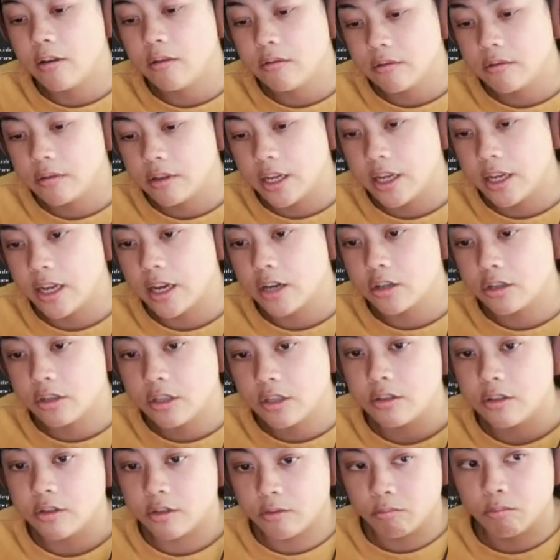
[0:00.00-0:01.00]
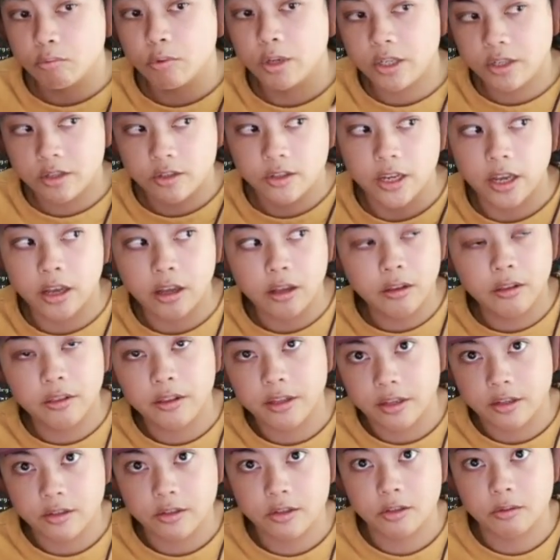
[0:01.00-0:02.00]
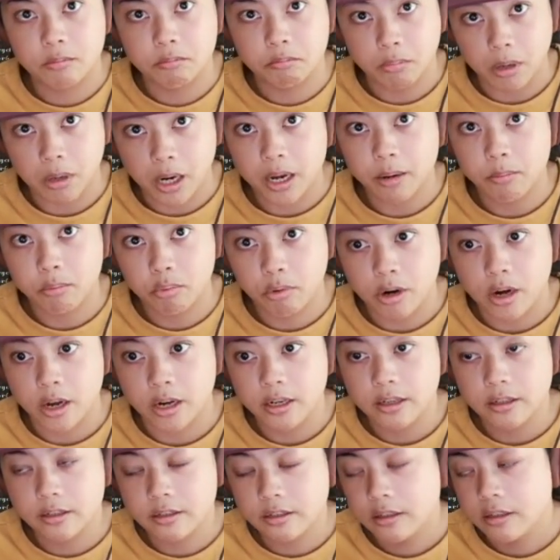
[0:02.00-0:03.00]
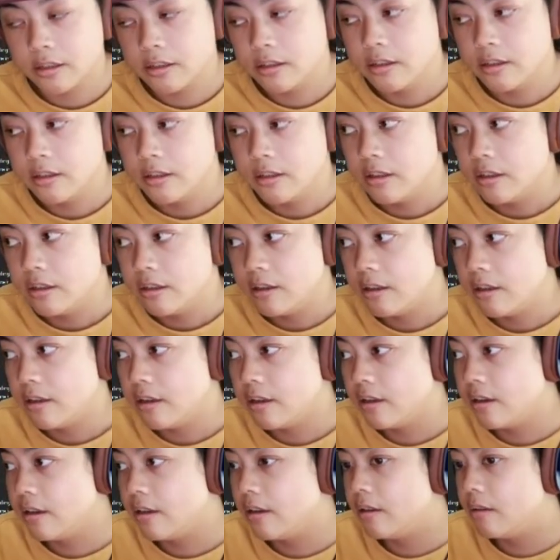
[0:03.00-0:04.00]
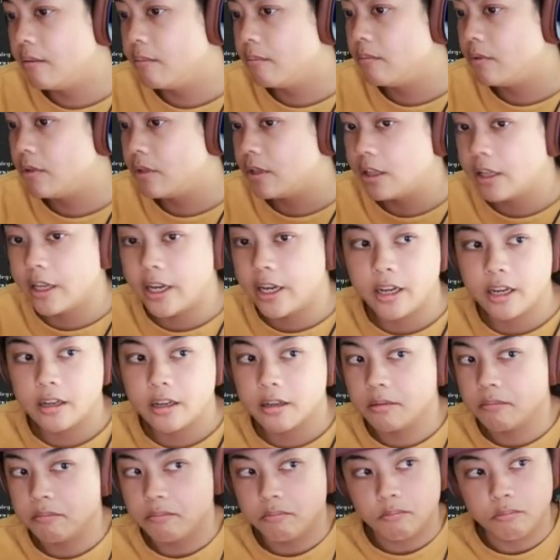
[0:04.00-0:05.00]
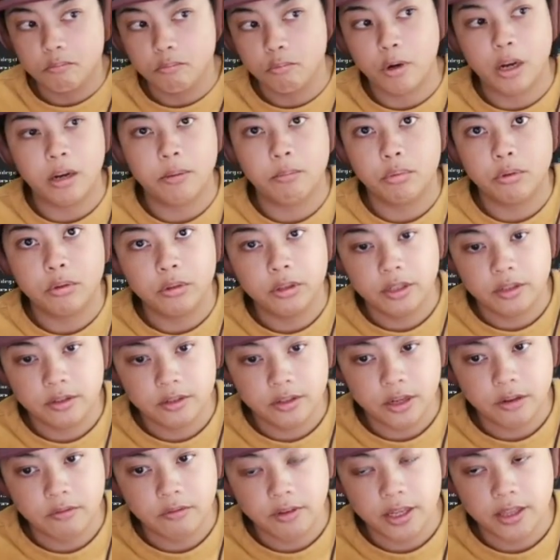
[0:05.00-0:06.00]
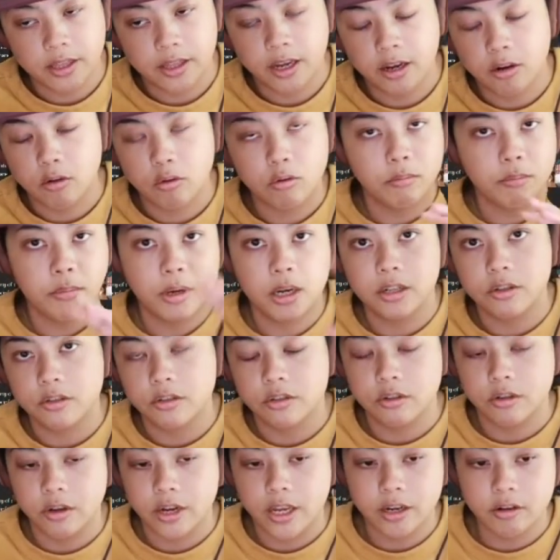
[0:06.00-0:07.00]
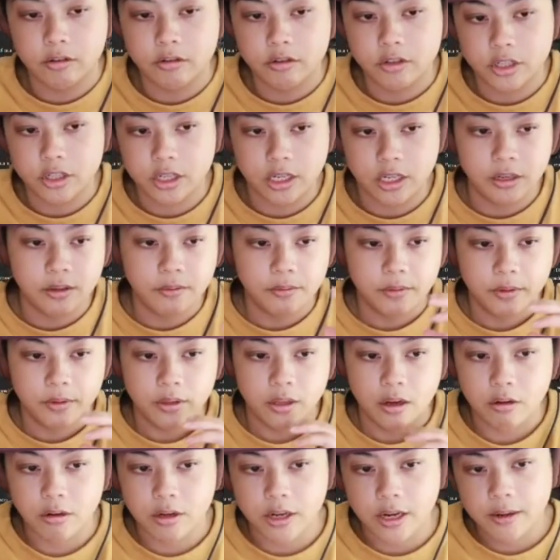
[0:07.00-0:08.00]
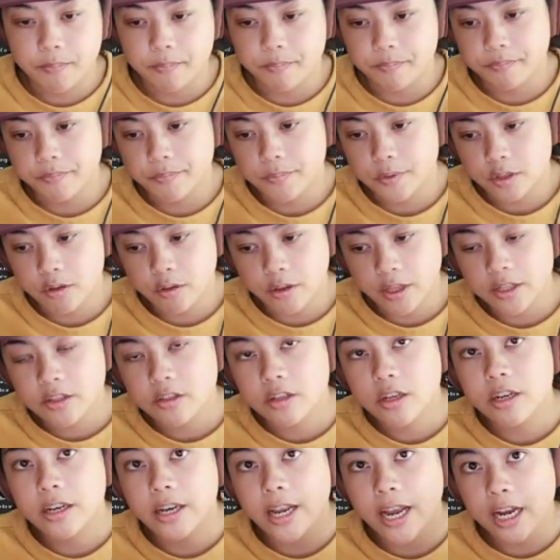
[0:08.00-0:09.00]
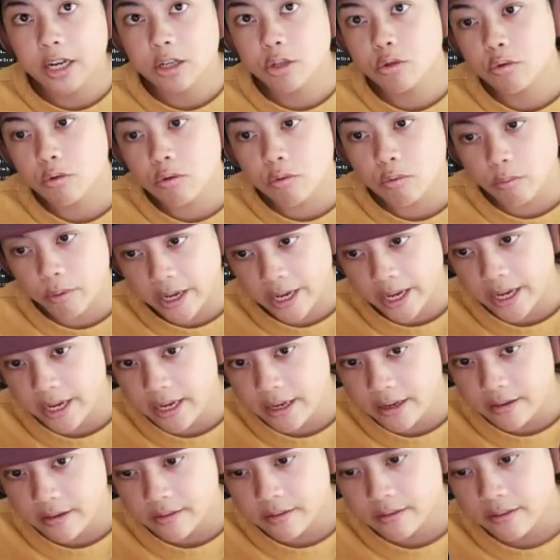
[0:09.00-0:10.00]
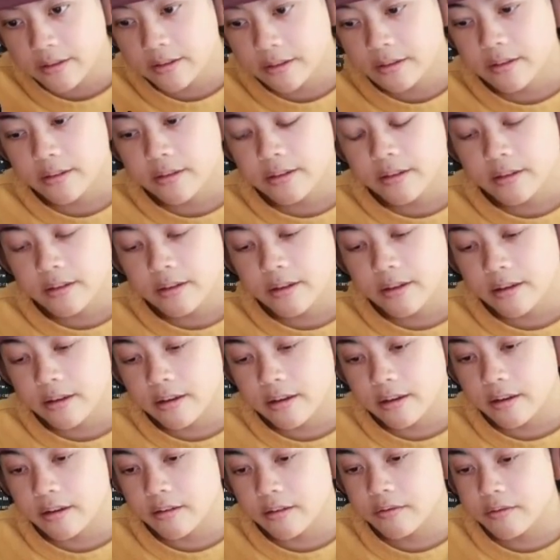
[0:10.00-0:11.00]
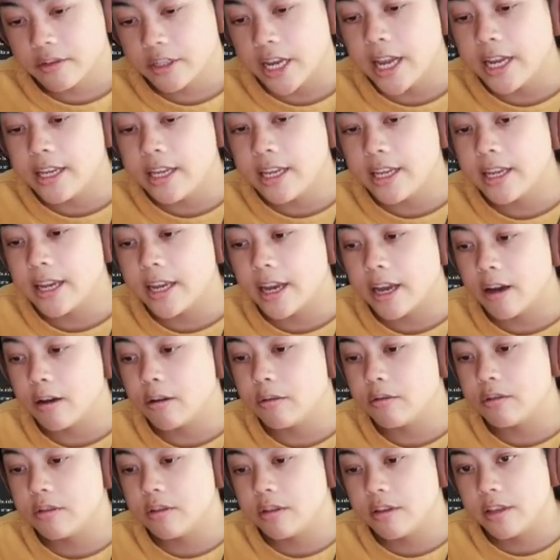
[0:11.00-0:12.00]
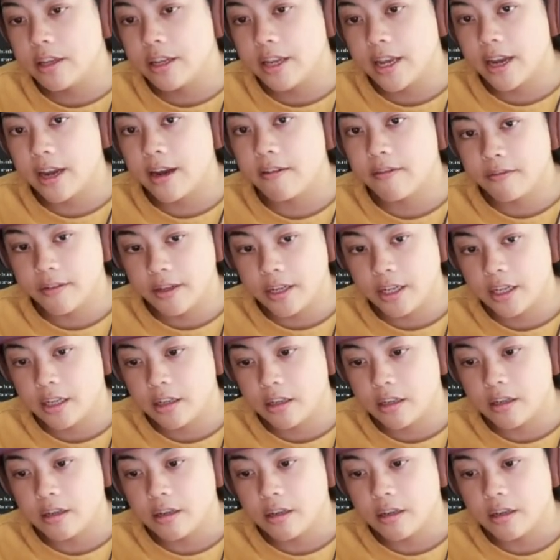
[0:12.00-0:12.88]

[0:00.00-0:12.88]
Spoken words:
they actually resell this byproduct to like Red Bull and stuff like that, or Monster Energy. Okay, so that's a natural way of taking out the caffeine